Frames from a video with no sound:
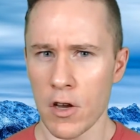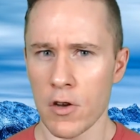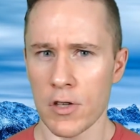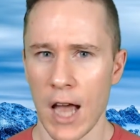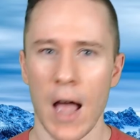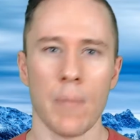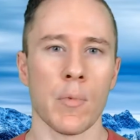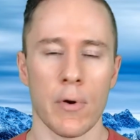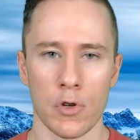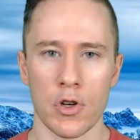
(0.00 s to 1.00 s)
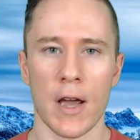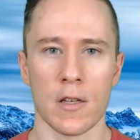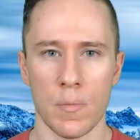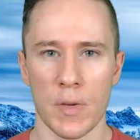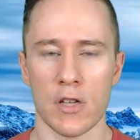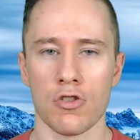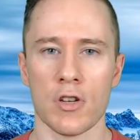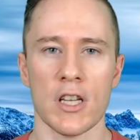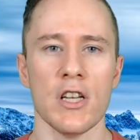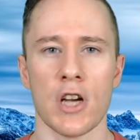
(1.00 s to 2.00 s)
a good time and we were trying to be
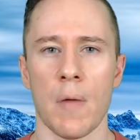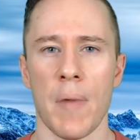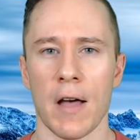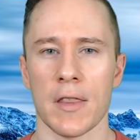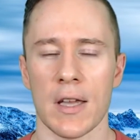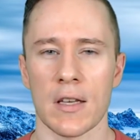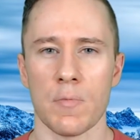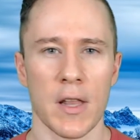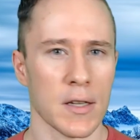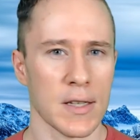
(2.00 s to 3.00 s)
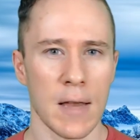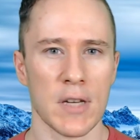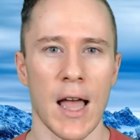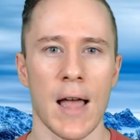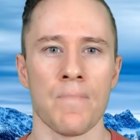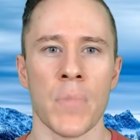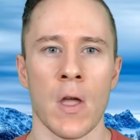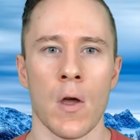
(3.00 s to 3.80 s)
strategic about things, but at the same time,